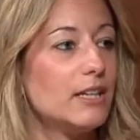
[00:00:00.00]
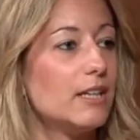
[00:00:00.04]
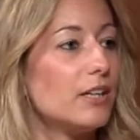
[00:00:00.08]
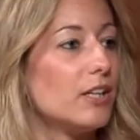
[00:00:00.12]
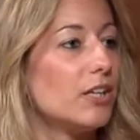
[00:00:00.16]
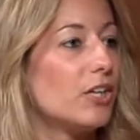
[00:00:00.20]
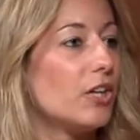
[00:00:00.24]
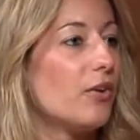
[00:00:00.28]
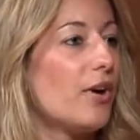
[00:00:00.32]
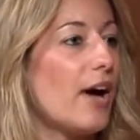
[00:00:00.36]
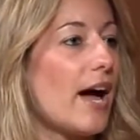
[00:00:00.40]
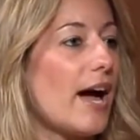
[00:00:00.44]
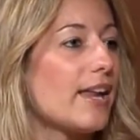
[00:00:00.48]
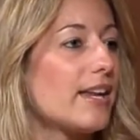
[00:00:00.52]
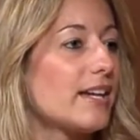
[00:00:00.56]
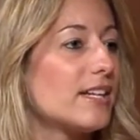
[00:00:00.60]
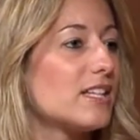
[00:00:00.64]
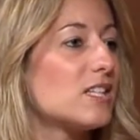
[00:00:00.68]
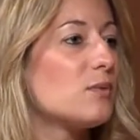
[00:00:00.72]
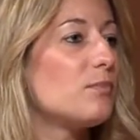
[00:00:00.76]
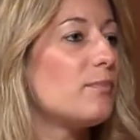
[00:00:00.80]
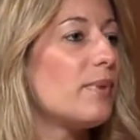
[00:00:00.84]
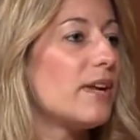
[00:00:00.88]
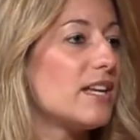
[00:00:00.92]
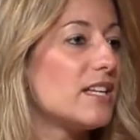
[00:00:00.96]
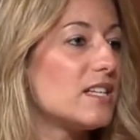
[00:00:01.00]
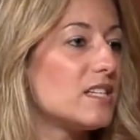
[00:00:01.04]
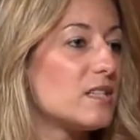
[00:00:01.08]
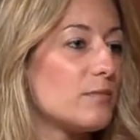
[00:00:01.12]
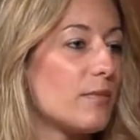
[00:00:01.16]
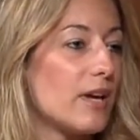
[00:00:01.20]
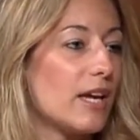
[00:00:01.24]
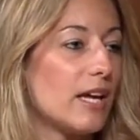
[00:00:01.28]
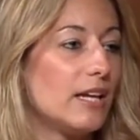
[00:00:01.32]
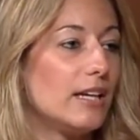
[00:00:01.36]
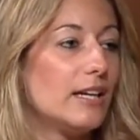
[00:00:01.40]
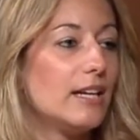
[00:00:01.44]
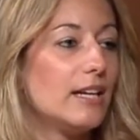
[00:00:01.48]
attic to
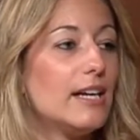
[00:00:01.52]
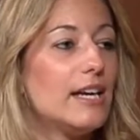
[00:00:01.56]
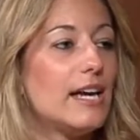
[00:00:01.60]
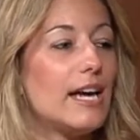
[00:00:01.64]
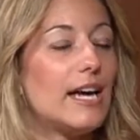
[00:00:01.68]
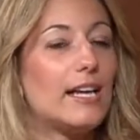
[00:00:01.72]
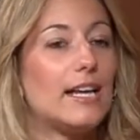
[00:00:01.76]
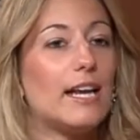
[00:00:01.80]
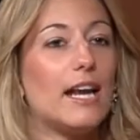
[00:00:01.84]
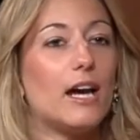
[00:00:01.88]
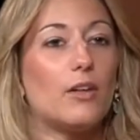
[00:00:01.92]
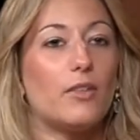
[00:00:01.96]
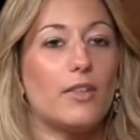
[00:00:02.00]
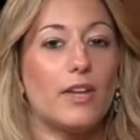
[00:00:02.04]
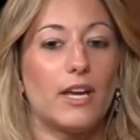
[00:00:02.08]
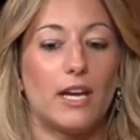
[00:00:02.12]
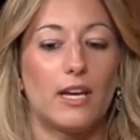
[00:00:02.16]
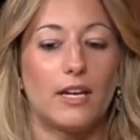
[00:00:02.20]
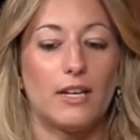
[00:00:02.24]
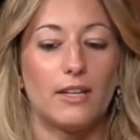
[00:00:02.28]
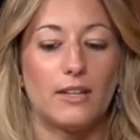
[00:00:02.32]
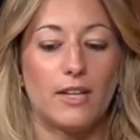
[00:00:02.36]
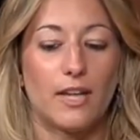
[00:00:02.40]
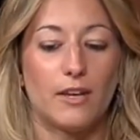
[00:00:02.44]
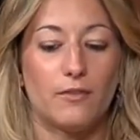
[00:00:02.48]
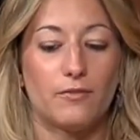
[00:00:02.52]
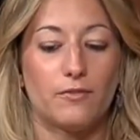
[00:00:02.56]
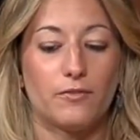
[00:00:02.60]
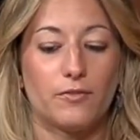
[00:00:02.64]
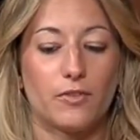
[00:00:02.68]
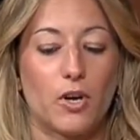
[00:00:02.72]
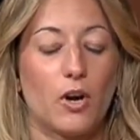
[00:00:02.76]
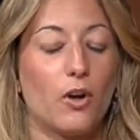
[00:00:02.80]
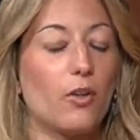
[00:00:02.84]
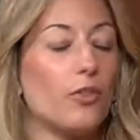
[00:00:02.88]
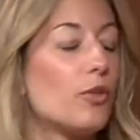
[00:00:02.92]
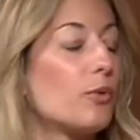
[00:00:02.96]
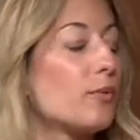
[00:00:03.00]
basement, and now they've
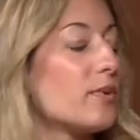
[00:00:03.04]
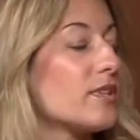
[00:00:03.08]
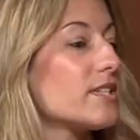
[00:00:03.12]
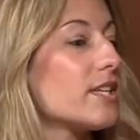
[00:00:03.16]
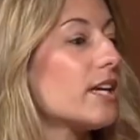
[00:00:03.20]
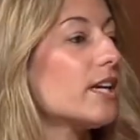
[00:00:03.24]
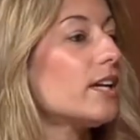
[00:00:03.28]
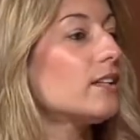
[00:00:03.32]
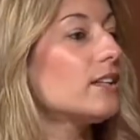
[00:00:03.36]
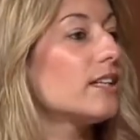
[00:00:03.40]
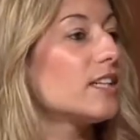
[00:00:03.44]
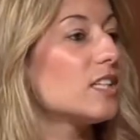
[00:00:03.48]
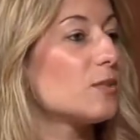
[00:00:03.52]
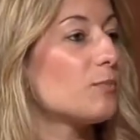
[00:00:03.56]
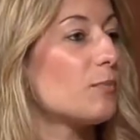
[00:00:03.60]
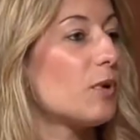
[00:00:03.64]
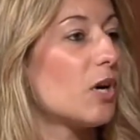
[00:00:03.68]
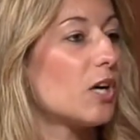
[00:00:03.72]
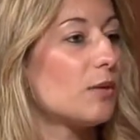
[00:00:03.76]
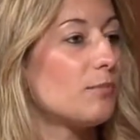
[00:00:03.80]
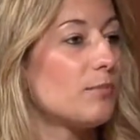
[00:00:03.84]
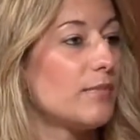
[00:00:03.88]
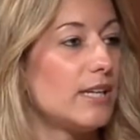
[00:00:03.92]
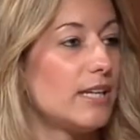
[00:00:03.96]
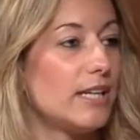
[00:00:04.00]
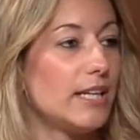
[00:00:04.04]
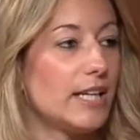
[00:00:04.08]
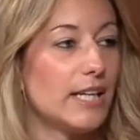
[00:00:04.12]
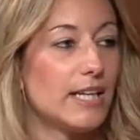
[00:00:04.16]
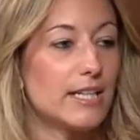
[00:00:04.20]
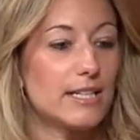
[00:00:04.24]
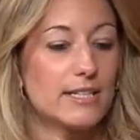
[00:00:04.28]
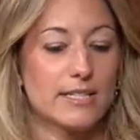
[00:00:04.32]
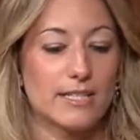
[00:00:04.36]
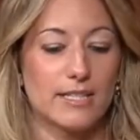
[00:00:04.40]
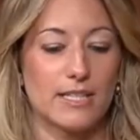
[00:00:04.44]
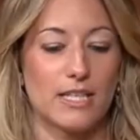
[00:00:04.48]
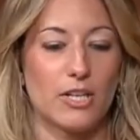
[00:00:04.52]
called the recycling department, and
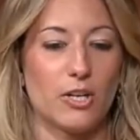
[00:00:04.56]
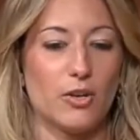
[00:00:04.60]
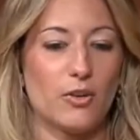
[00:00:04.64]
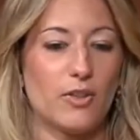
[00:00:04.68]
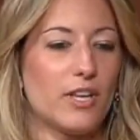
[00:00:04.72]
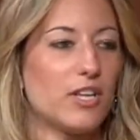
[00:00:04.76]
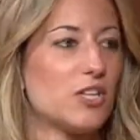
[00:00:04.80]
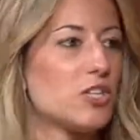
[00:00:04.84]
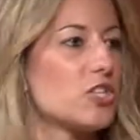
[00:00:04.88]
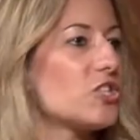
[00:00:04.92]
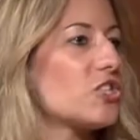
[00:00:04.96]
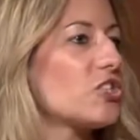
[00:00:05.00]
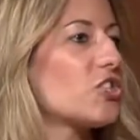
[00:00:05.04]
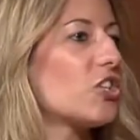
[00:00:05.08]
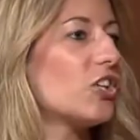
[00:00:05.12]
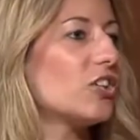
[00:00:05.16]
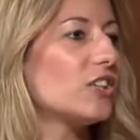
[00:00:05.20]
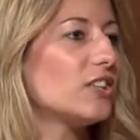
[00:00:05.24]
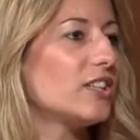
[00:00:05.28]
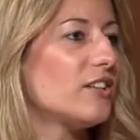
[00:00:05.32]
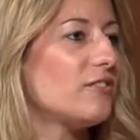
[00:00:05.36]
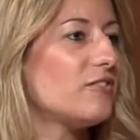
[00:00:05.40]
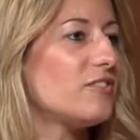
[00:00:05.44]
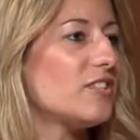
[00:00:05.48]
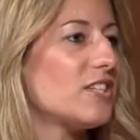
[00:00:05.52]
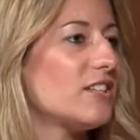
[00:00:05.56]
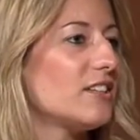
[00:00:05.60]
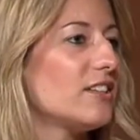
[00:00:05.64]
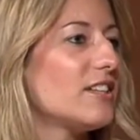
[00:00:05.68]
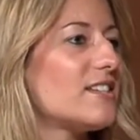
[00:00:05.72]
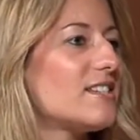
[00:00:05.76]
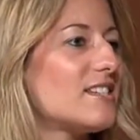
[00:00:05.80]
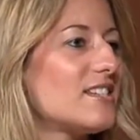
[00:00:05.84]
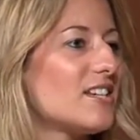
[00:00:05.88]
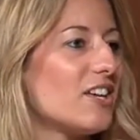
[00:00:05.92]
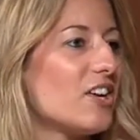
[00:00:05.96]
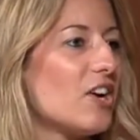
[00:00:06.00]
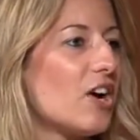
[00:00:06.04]
it's, they just start
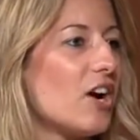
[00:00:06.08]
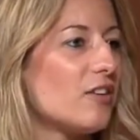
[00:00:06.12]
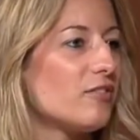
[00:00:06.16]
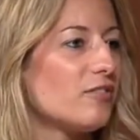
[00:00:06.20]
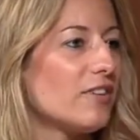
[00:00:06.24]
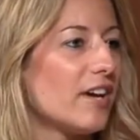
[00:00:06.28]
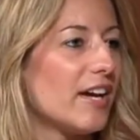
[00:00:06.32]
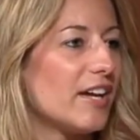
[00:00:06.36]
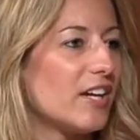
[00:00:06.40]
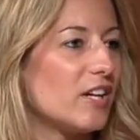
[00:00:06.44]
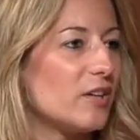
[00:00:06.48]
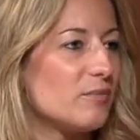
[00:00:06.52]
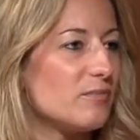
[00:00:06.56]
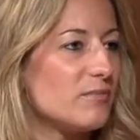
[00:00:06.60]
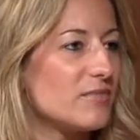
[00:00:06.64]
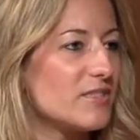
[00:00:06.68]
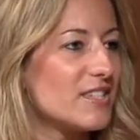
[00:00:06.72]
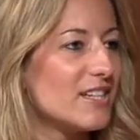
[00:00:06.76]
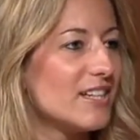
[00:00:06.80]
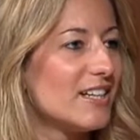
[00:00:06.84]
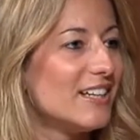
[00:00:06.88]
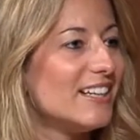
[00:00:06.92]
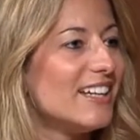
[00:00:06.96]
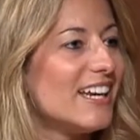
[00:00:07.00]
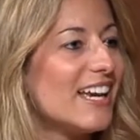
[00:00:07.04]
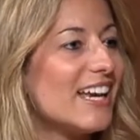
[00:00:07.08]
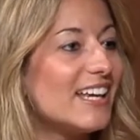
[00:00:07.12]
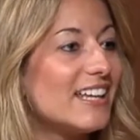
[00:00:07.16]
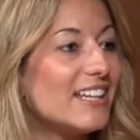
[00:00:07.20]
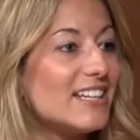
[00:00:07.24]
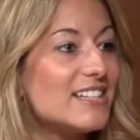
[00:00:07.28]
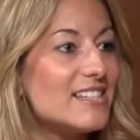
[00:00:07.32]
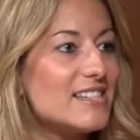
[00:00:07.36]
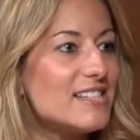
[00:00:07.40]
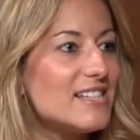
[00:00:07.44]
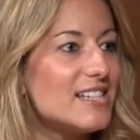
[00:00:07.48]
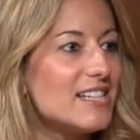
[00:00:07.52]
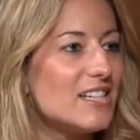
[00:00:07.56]
listing off items A to
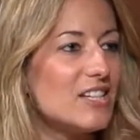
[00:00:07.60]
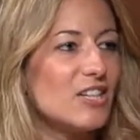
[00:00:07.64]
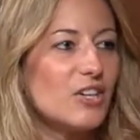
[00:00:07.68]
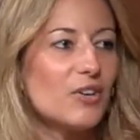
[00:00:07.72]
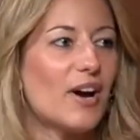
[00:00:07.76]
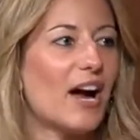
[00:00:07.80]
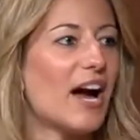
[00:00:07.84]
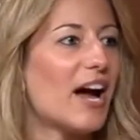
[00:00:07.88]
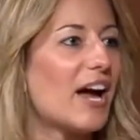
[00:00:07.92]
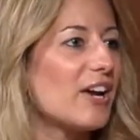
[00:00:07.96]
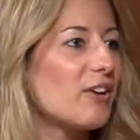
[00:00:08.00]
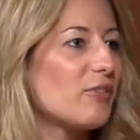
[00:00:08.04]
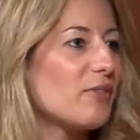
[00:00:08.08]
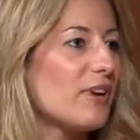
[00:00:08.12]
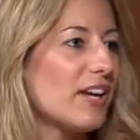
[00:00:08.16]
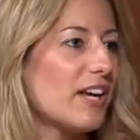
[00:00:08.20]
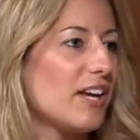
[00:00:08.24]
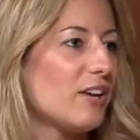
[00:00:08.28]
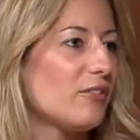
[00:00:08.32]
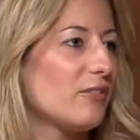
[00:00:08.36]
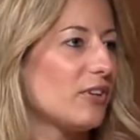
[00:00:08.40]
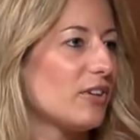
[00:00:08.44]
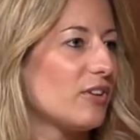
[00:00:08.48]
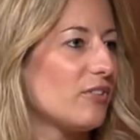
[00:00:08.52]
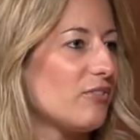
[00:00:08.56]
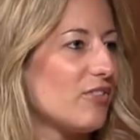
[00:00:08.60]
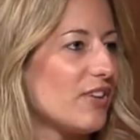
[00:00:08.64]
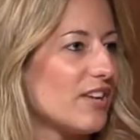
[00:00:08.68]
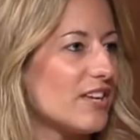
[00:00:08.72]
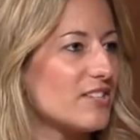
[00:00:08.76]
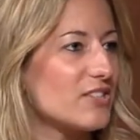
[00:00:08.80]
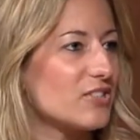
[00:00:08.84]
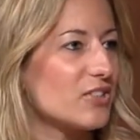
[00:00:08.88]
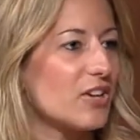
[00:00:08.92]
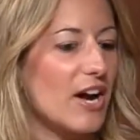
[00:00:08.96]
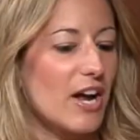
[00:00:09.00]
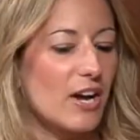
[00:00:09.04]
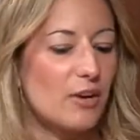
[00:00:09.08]
Z, how do I get rid of
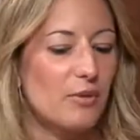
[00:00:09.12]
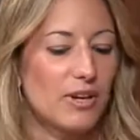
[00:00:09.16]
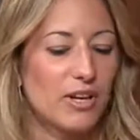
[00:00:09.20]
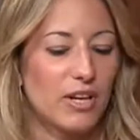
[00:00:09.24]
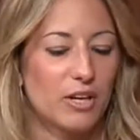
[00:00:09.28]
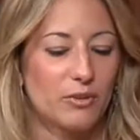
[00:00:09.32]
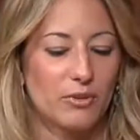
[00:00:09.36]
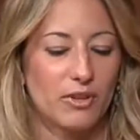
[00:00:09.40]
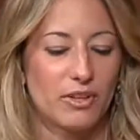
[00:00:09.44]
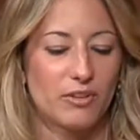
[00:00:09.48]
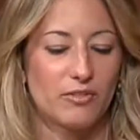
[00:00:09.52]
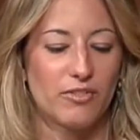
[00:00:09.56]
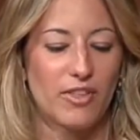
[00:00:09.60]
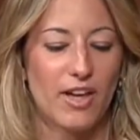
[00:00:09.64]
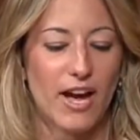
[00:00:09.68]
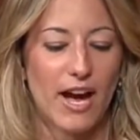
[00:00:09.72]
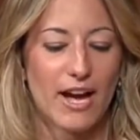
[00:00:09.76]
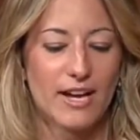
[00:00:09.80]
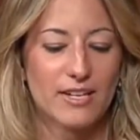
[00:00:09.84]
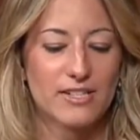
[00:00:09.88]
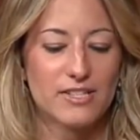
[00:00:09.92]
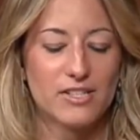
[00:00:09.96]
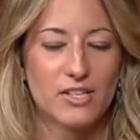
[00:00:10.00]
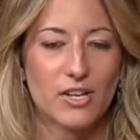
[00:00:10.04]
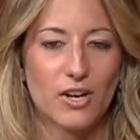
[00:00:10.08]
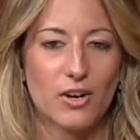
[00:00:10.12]
this or how do I get rid of that? So